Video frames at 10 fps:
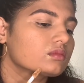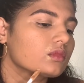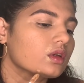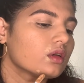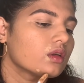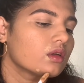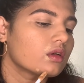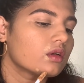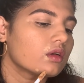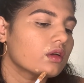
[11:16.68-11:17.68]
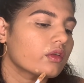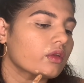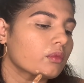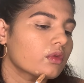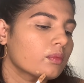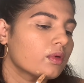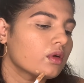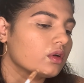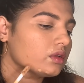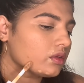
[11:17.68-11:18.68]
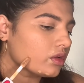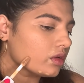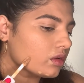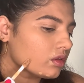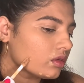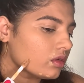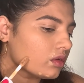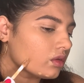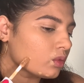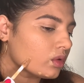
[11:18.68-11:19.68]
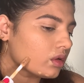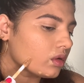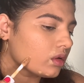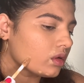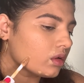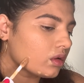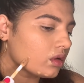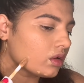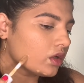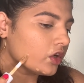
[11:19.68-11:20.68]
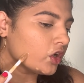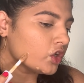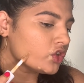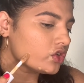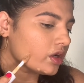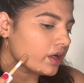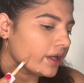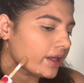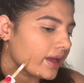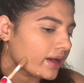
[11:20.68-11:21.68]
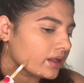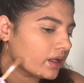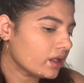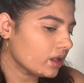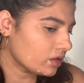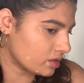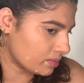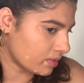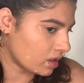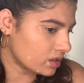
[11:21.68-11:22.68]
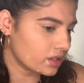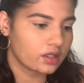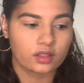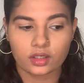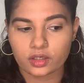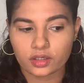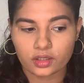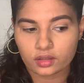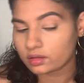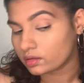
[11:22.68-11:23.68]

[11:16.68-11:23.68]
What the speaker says: Here I have some spots, and then there is one drying acne spot here.